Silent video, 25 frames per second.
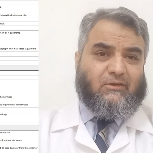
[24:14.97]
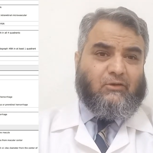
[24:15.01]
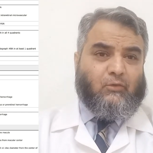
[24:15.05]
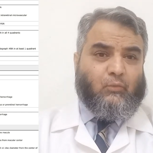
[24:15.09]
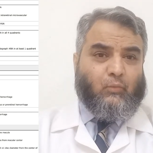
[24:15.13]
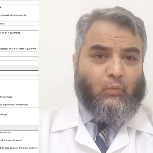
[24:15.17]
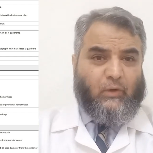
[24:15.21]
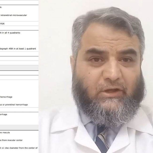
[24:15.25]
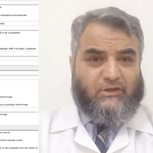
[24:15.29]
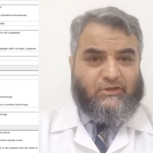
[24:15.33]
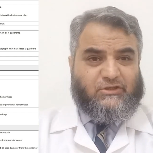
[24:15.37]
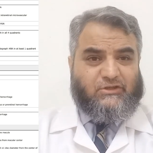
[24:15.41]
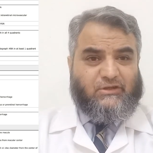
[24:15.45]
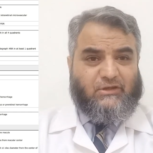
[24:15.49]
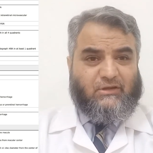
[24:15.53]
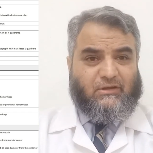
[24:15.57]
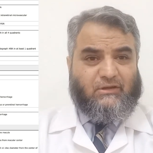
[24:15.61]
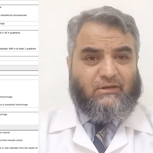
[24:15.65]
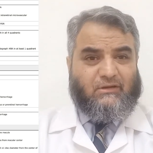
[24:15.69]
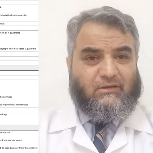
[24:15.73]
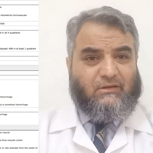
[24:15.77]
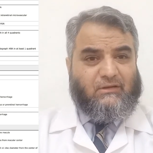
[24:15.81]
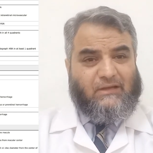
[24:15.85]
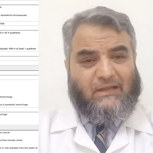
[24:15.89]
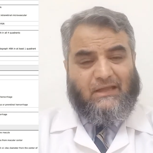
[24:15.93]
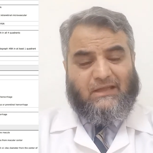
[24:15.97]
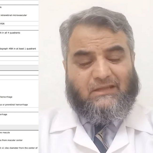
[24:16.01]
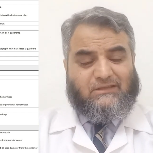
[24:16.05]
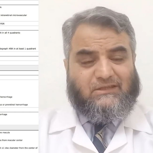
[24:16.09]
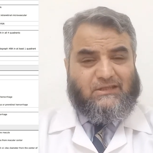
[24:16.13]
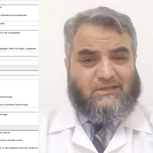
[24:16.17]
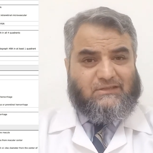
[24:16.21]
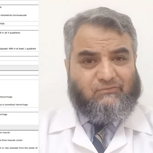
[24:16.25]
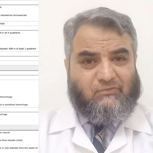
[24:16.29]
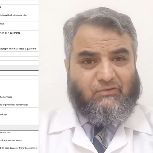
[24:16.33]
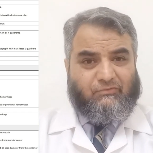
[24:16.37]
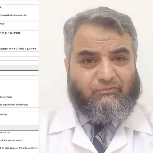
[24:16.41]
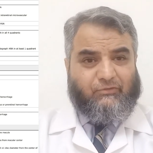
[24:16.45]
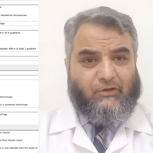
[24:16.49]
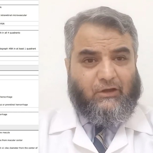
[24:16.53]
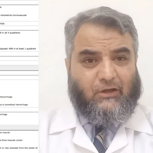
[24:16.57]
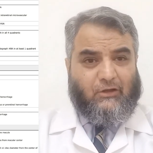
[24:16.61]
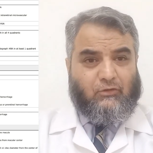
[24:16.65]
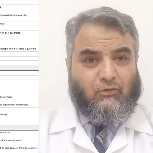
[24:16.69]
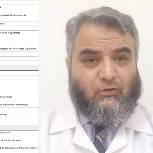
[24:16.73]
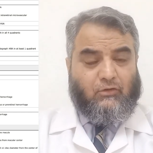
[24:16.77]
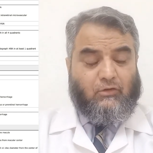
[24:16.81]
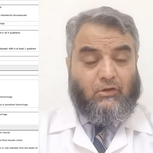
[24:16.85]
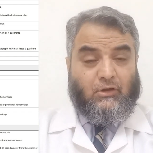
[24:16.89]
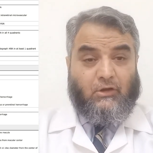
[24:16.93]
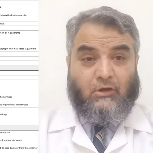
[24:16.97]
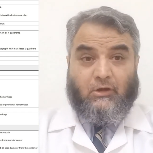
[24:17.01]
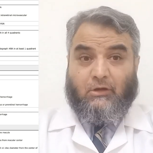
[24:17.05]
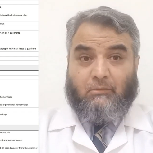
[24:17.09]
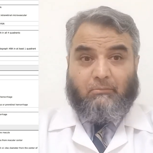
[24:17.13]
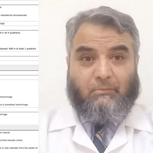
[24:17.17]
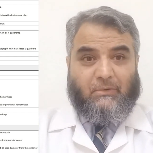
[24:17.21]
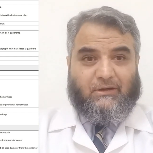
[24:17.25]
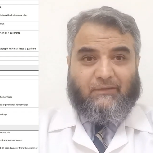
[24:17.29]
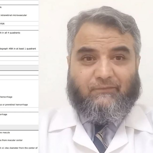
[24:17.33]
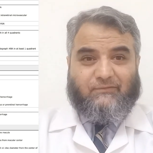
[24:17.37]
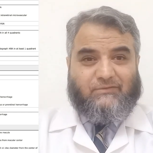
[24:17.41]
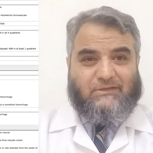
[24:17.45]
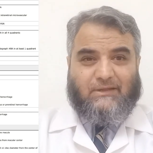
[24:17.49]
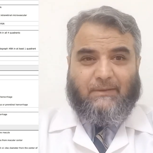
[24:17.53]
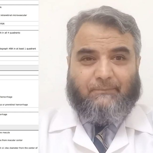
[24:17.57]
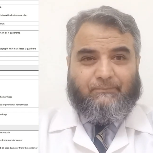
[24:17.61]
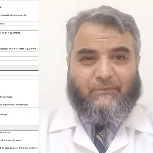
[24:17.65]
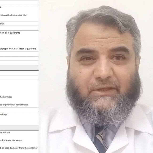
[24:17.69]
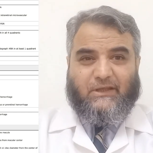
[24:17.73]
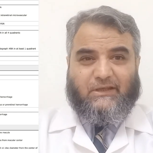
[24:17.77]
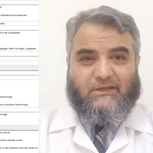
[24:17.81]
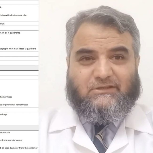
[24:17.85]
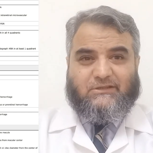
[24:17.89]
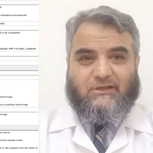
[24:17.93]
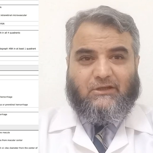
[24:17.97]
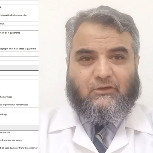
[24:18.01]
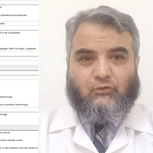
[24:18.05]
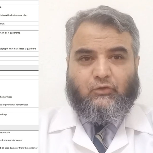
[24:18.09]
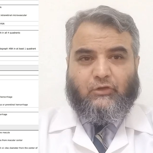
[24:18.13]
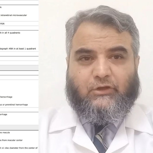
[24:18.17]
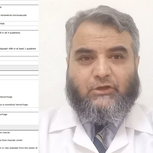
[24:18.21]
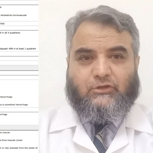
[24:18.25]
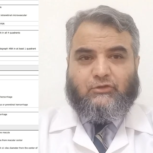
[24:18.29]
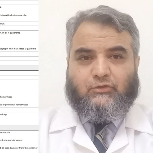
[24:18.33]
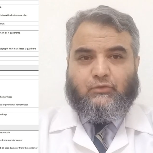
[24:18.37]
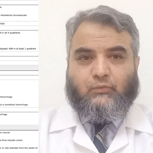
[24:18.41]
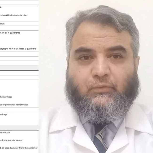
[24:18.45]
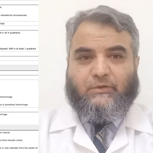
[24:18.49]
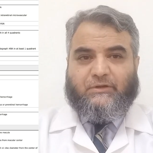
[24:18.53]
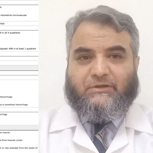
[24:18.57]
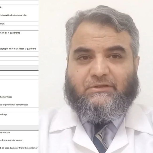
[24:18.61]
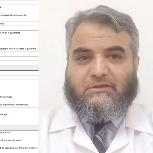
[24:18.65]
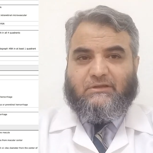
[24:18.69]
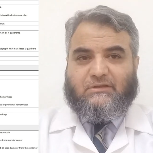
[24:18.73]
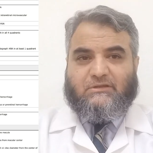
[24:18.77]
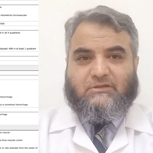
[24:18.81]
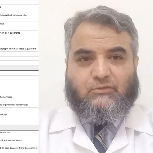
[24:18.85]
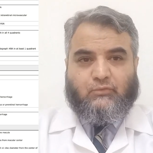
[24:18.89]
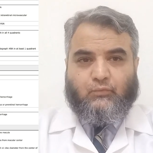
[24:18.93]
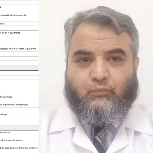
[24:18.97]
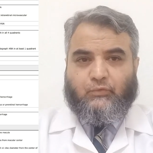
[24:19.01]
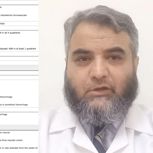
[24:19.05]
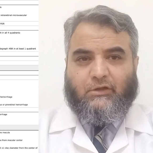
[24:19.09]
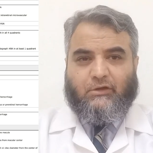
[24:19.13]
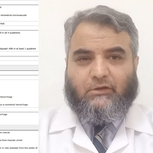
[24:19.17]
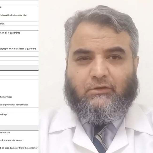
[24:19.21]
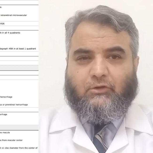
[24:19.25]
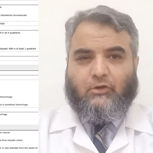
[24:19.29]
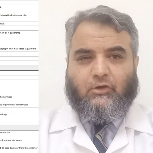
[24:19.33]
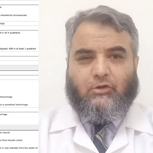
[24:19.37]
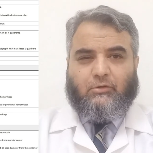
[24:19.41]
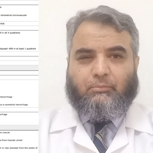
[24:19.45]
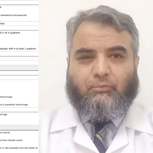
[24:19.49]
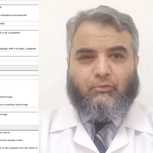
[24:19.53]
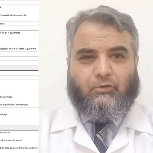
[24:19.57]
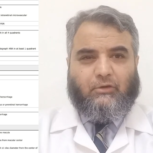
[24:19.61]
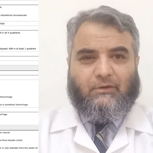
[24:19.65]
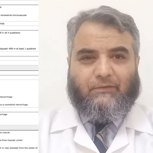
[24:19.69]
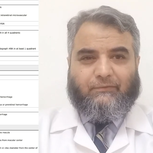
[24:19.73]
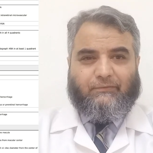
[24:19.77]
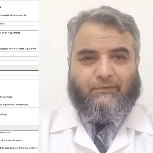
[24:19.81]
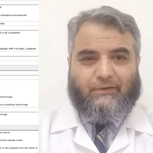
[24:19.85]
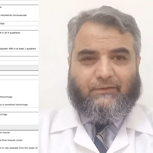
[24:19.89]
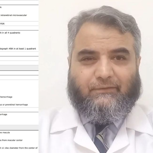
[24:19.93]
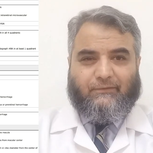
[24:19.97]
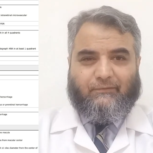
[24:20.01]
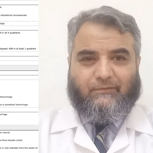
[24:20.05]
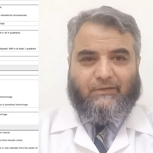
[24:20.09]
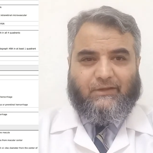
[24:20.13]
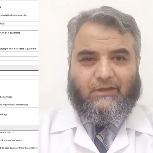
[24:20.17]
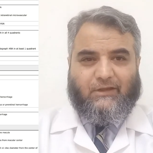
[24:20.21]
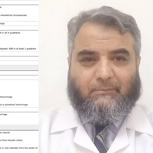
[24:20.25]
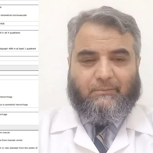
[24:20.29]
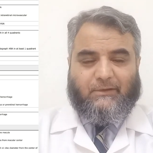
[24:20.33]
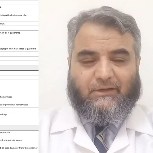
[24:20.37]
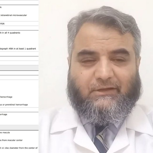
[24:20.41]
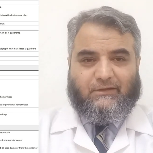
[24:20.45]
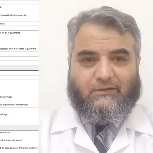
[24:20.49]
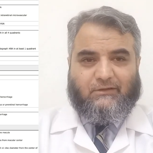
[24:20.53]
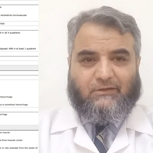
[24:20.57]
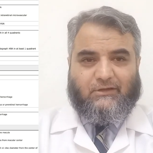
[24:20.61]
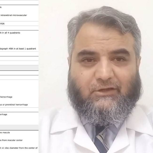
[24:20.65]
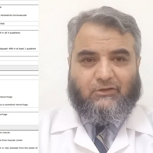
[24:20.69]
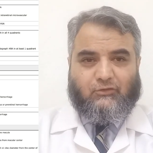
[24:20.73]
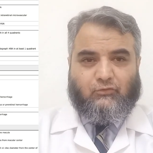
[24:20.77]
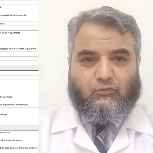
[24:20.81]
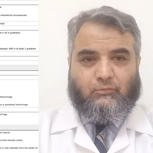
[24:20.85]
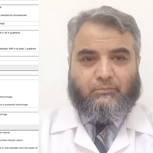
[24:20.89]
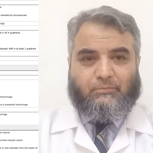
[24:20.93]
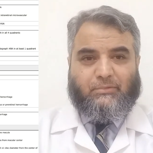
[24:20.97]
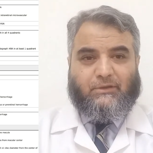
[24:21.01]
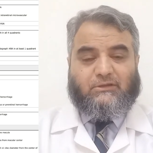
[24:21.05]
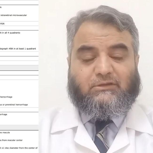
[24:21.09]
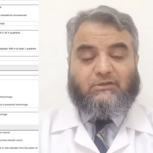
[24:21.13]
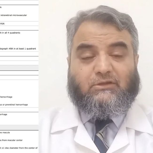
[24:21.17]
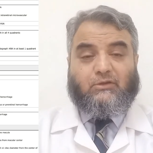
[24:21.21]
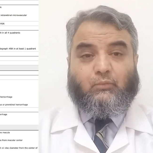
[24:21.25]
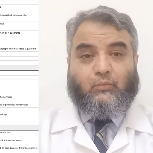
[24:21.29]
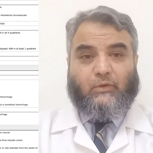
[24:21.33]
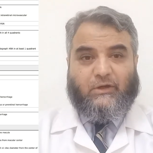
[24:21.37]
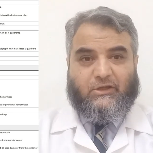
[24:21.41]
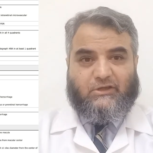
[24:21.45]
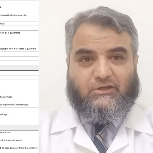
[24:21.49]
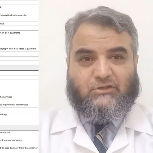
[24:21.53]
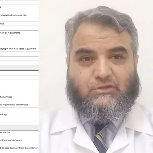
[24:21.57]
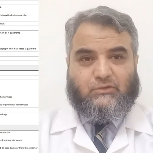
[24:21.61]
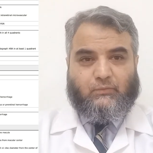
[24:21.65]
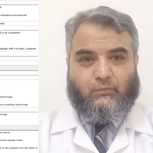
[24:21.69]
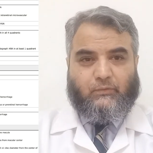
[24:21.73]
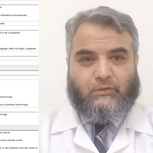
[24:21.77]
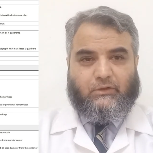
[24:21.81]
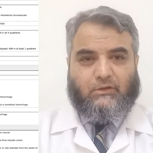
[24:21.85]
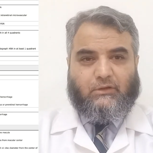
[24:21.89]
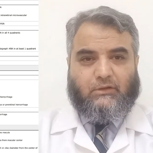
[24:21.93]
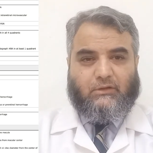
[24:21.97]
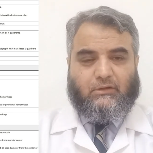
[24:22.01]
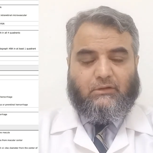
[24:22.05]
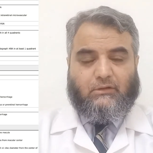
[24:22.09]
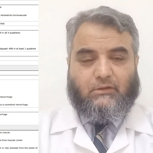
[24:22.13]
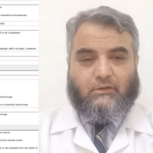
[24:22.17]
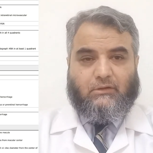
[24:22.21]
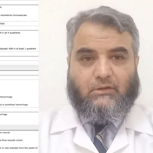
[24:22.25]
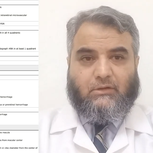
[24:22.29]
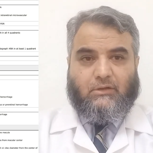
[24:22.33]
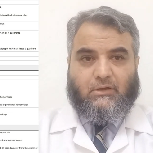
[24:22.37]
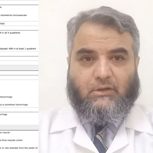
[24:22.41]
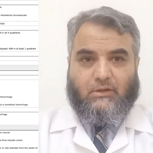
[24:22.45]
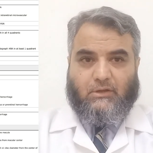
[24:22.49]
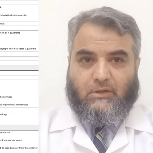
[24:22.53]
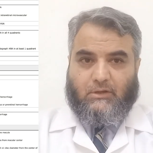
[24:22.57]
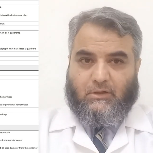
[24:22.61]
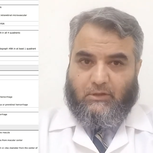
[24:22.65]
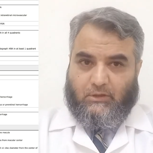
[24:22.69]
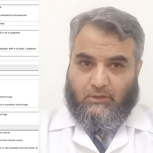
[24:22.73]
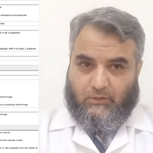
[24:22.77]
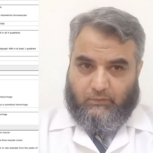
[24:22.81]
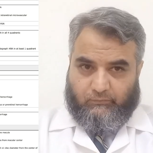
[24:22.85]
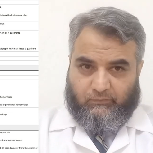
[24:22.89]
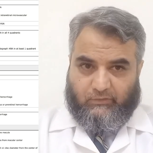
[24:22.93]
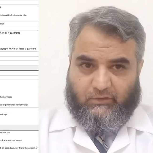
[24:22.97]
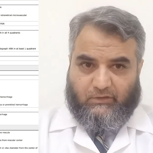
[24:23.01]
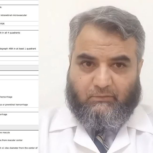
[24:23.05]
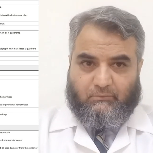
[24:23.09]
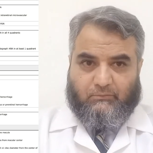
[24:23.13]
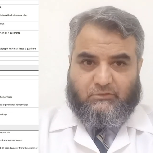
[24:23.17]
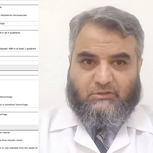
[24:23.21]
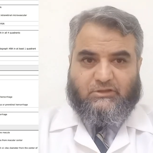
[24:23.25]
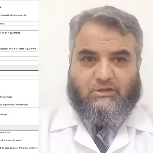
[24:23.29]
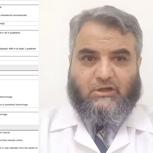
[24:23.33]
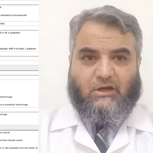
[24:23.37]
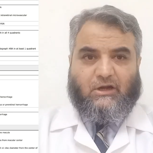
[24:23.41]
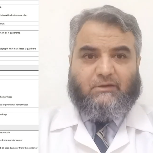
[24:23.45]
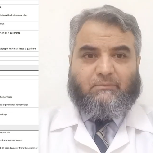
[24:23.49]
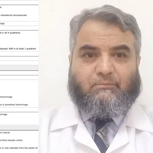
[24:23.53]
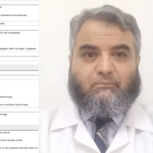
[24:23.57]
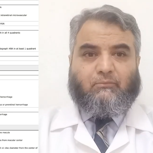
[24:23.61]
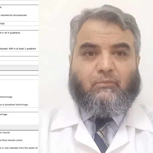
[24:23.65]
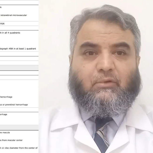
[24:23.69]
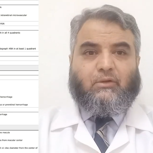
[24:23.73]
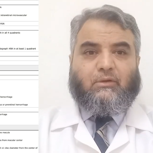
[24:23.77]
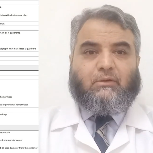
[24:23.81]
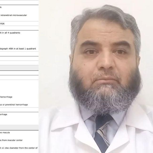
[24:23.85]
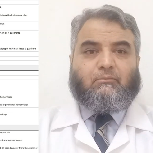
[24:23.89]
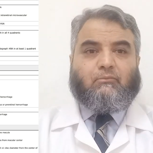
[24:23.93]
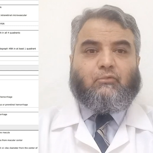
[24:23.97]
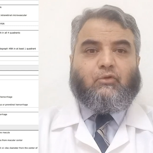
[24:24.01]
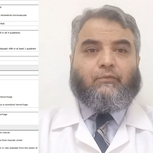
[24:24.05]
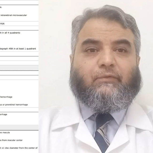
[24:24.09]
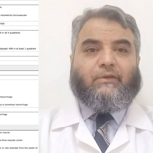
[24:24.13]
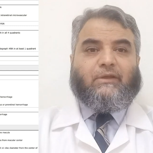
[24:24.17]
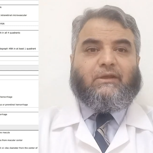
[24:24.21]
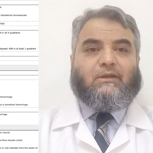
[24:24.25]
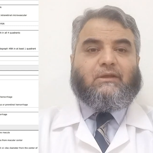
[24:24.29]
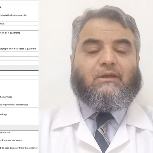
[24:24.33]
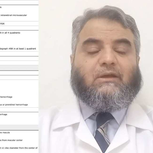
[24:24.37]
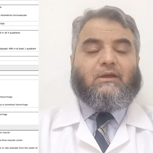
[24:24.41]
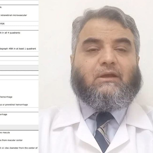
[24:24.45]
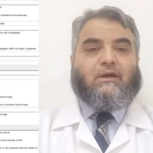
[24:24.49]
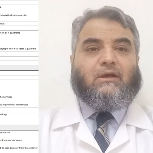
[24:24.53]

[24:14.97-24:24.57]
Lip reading: 1 year, like this we follow. But if some things are going towards severe non-proliferative diabetic retinopathy, very severe, we start moving